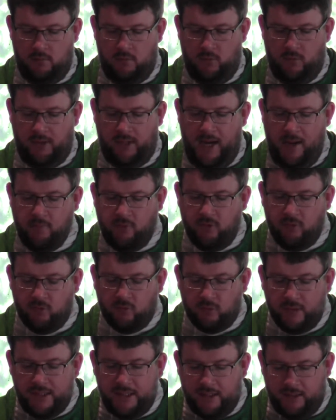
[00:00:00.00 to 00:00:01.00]
But when it came to the
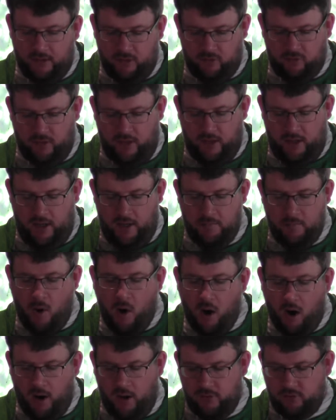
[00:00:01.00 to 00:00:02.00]
readings, I
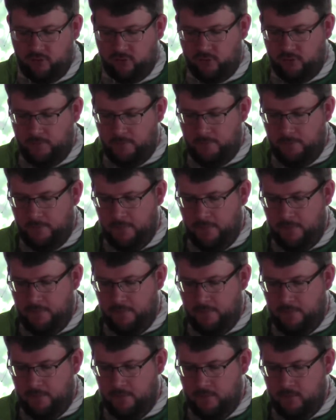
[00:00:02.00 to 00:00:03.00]
paused.
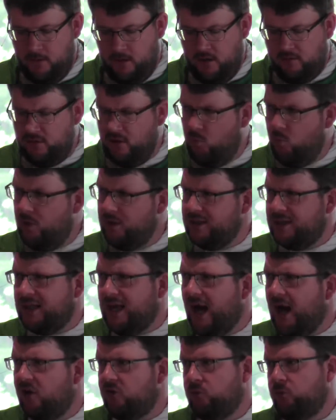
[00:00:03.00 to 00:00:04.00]
And I thought, what
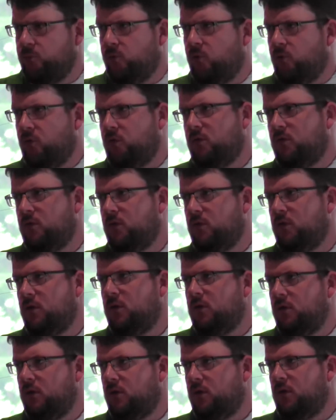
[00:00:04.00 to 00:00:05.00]
gospel
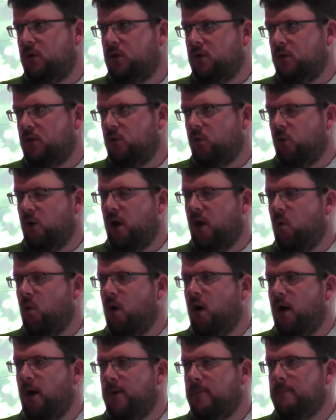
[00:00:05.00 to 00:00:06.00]
would I
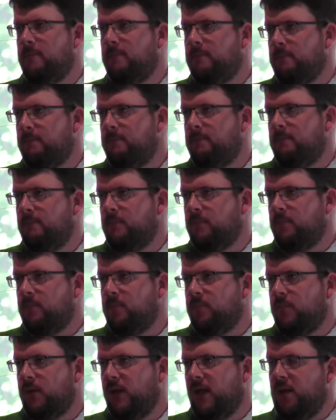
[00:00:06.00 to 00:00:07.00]
want?
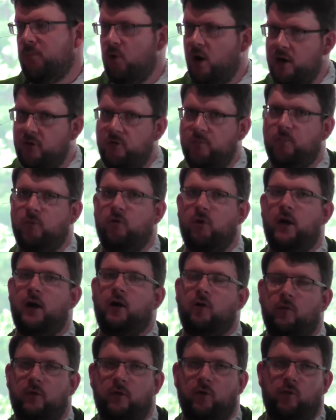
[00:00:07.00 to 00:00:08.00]
And I brought it to
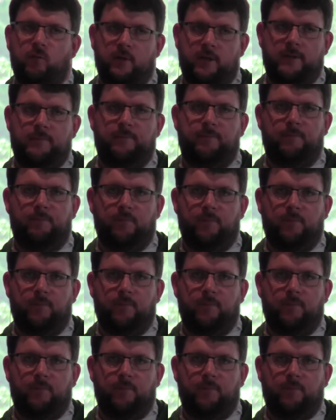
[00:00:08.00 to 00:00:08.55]
prayer a little bit.